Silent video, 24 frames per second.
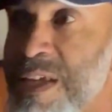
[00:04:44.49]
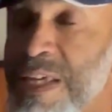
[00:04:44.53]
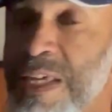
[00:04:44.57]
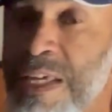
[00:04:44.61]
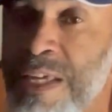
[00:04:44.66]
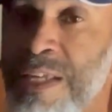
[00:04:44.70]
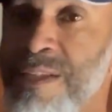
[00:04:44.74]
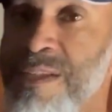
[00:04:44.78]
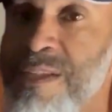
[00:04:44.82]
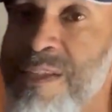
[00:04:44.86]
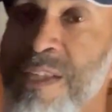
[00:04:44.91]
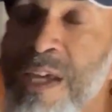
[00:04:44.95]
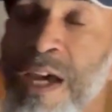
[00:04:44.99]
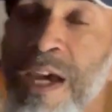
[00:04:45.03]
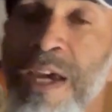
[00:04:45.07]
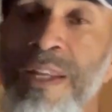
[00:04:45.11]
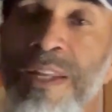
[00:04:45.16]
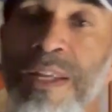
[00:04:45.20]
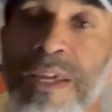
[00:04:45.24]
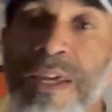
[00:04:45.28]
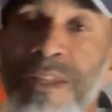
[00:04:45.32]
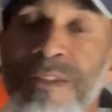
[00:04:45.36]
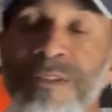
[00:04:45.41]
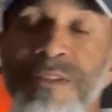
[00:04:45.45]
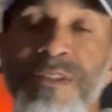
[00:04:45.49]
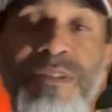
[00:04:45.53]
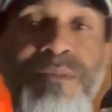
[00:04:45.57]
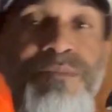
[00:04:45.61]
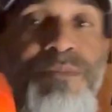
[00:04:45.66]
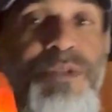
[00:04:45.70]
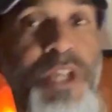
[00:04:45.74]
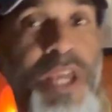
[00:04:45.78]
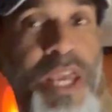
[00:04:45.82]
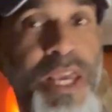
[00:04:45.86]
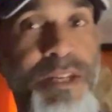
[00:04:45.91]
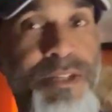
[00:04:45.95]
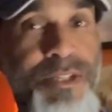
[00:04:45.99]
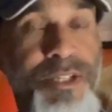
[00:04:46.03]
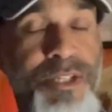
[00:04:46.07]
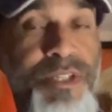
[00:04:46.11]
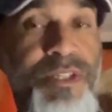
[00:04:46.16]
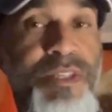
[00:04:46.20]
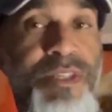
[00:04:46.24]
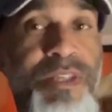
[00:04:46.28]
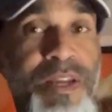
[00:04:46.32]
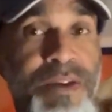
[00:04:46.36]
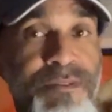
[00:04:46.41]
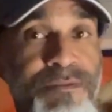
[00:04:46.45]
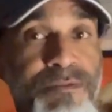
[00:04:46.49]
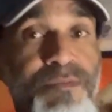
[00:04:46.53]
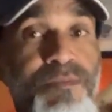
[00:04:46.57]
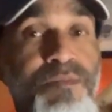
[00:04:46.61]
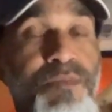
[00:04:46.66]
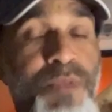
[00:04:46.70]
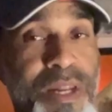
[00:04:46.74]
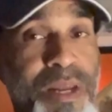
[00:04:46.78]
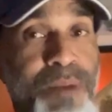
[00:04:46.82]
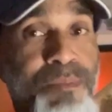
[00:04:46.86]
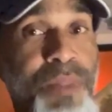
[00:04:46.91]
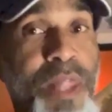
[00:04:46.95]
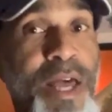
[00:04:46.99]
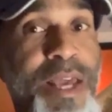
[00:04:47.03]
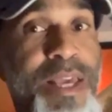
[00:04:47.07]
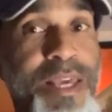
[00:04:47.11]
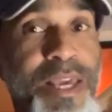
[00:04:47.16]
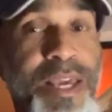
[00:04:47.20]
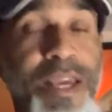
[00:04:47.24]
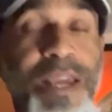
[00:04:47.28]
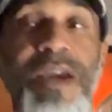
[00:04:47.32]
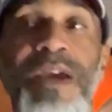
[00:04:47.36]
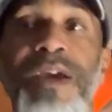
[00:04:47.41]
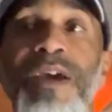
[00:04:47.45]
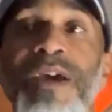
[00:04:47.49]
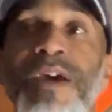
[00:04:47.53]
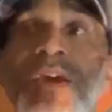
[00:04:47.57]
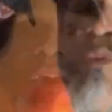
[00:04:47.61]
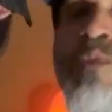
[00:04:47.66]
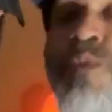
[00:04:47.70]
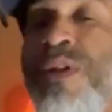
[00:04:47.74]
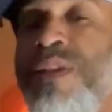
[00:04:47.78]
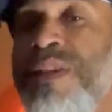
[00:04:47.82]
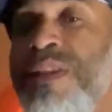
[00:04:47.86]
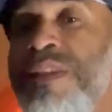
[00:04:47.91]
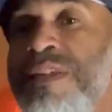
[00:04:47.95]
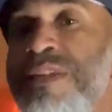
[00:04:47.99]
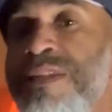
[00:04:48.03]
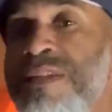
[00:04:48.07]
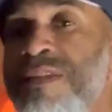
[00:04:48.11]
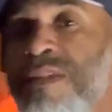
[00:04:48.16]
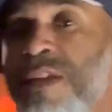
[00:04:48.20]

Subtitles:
insight and some changes that I'm liking. What this is